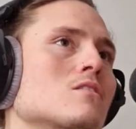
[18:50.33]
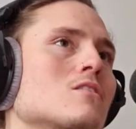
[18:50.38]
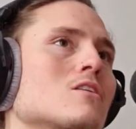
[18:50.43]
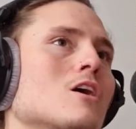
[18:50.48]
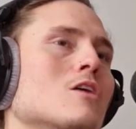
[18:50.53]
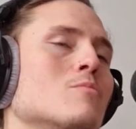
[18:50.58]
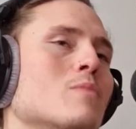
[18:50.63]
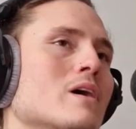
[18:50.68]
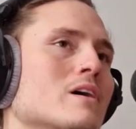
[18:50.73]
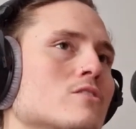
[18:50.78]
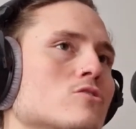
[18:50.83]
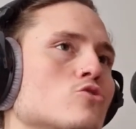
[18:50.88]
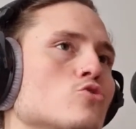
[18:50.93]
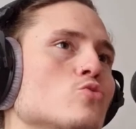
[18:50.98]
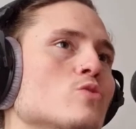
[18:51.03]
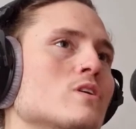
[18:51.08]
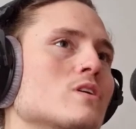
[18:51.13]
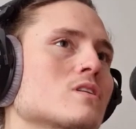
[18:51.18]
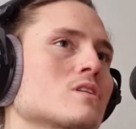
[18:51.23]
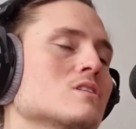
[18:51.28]
Am I
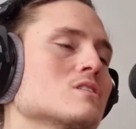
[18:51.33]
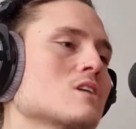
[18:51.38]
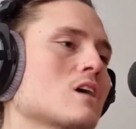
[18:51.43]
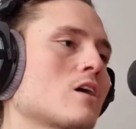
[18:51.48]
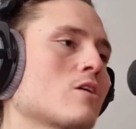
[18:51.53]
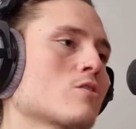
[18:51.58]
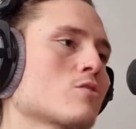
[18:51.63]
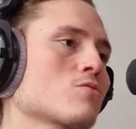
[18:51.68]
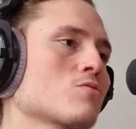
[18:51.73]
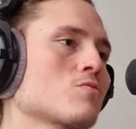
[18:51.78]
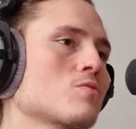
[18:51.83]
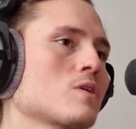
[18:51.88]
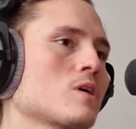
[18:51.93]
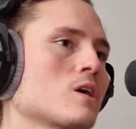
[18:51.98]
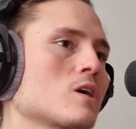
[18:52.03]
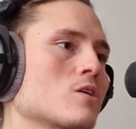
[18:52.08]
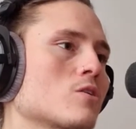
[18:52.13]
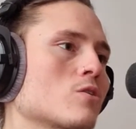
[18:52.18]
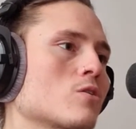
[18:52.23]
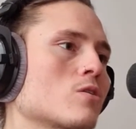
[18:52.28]
doing this out of
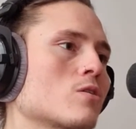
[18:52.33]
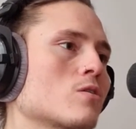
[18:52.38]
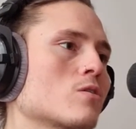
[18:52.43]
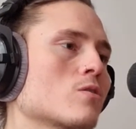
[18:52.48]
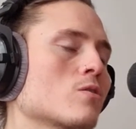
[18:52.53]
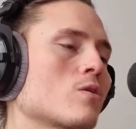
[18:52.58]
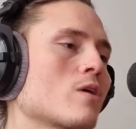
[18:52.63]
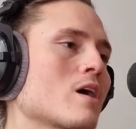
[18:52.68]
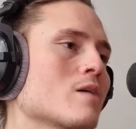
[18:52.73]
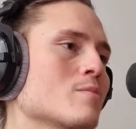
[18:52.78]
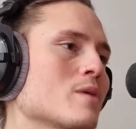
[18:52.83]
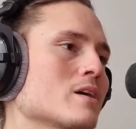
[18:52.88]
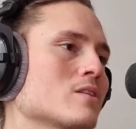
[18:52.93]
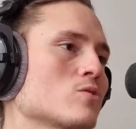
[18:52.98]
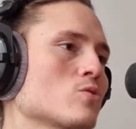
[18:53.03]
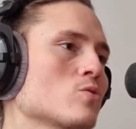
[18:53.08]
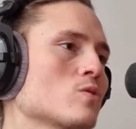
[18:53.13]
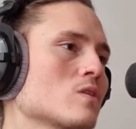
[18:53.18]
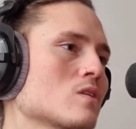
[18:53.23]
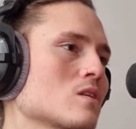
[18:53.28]
fear or am I
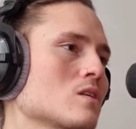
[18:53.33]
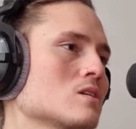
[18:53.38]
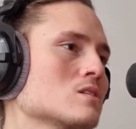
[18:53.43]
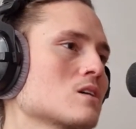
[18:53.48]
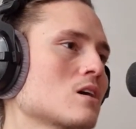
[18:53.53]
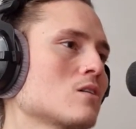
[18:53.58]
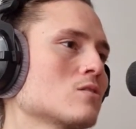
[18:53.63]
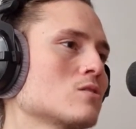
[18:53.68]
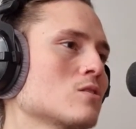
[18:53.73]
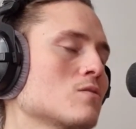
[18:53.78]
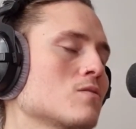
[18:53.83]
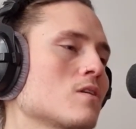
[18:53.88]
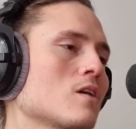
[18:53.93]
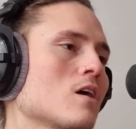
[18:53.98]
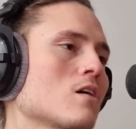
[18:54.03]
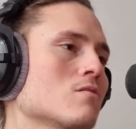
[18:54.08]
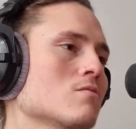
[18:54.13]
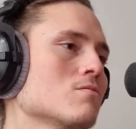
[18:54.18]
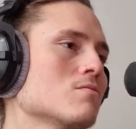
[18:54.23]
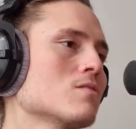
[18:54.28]
doing this out of
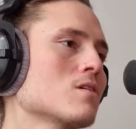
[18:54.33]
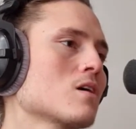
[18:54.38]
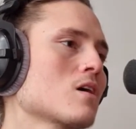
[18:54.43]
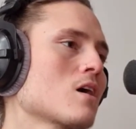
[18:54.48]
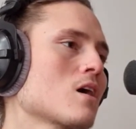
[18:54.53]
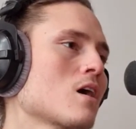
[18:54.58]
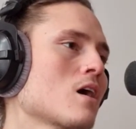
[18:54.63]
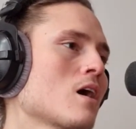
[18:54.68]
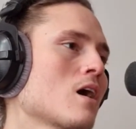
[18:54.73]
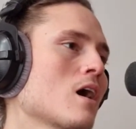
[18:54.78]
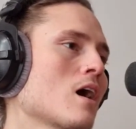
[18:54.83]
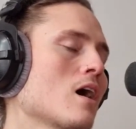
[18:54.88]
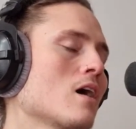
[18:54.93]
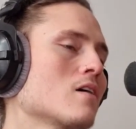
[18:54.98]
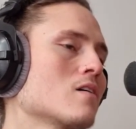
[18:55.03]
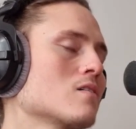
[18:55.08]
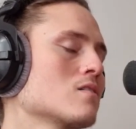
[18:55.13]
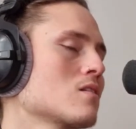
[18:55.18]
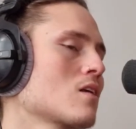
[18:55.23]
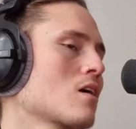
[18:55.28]
love?
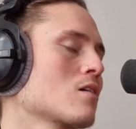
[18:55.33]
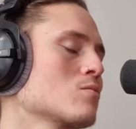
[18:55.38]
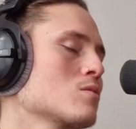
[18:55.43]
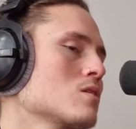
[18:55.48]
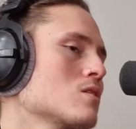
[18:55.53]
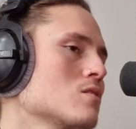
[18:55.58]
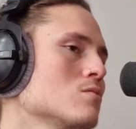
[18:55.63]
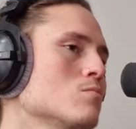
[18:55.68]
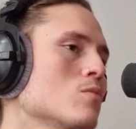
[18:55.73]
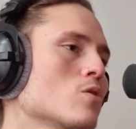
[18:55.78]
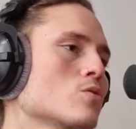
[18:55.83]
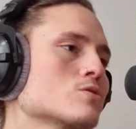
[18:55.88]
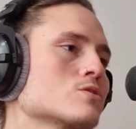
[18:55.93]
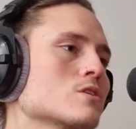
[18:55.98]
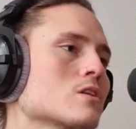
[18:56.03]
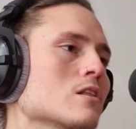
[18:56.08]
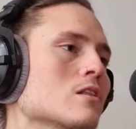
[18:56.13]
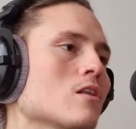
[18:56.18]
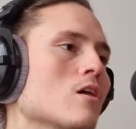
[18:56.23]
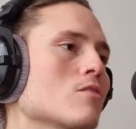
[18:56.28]
And I mean, the
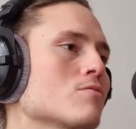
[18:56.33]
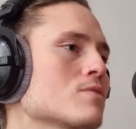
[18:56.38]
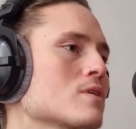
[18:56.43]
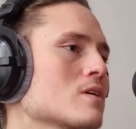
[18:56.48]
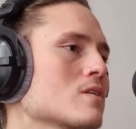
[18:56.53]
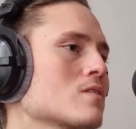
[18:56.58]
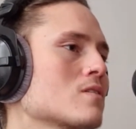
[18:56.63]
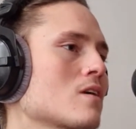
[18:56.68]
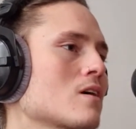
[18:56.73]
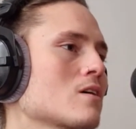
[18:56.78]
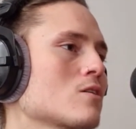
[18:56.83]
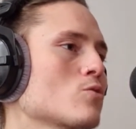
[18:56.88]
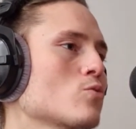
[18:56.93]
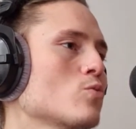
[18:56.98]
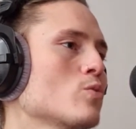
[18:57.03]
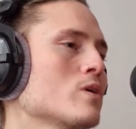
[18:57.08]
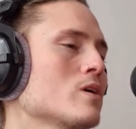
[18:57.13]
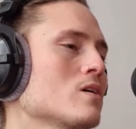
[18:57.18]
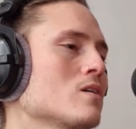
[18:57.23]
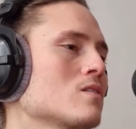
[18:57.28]
most loving thing
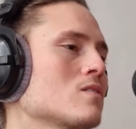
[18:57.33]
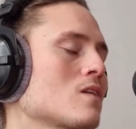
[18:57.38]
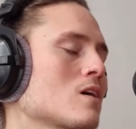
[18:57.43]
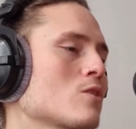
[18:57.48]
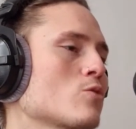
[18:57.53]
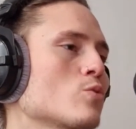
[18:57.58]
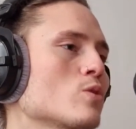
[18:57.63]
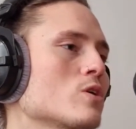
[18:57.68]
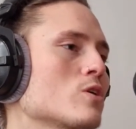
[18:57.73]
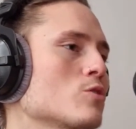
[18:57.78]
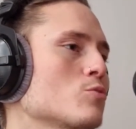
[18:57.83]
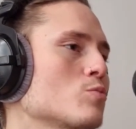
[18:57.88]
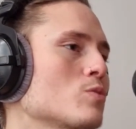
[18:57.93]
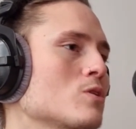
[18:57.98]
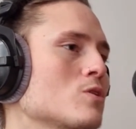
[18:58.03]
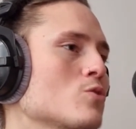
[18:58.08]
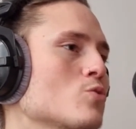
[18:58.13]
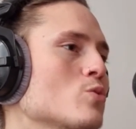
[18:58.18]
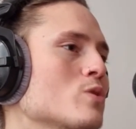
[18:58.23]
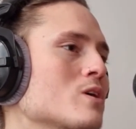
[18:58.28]
we think we could be
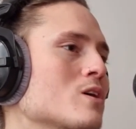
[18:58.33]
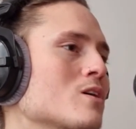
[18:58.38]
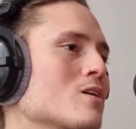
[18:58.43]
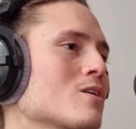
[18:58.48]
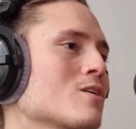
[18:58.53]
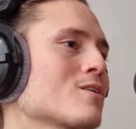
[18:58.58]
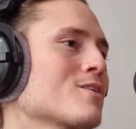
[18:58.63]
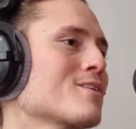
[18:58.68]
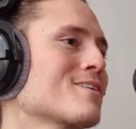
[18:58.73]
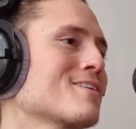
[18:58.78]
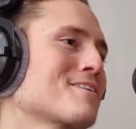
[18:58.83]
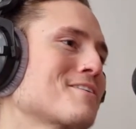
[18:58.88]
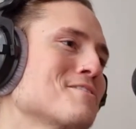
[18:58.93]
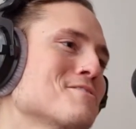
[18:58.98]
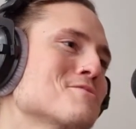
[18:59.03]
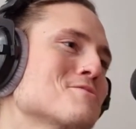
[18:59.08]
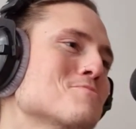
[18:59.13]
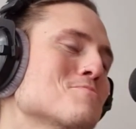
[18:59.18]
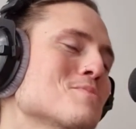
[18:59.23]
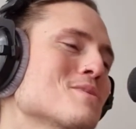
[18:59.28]
doing
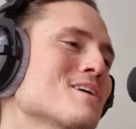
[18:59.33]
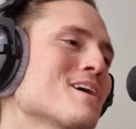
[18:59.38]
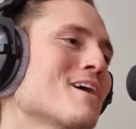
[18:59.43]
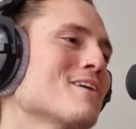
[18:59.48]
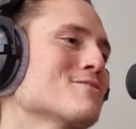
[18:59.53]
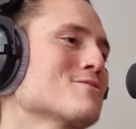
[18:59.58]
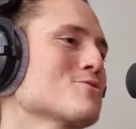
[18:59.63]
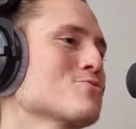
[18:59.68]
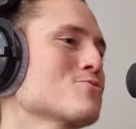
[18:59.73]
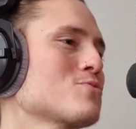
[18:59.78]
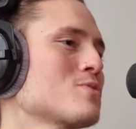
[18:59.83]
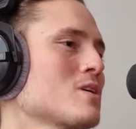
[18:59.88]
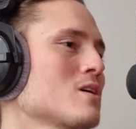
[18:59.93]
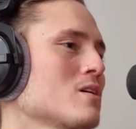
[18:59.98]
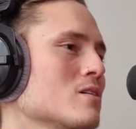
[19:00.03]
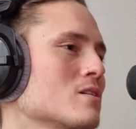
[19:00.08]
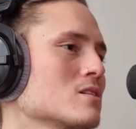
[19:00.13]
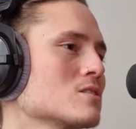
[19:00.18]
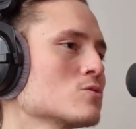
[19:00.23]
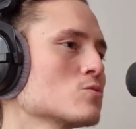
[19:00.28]
could be out of
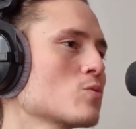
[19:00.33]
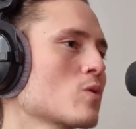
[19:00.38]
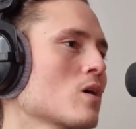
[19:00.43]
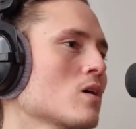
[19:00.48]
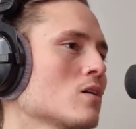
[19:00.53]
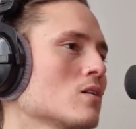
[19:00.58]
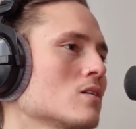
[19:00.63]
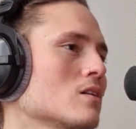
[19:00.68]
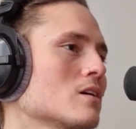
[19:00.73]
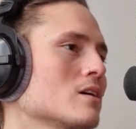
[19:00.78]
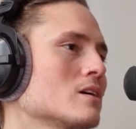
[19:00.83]
fear as well.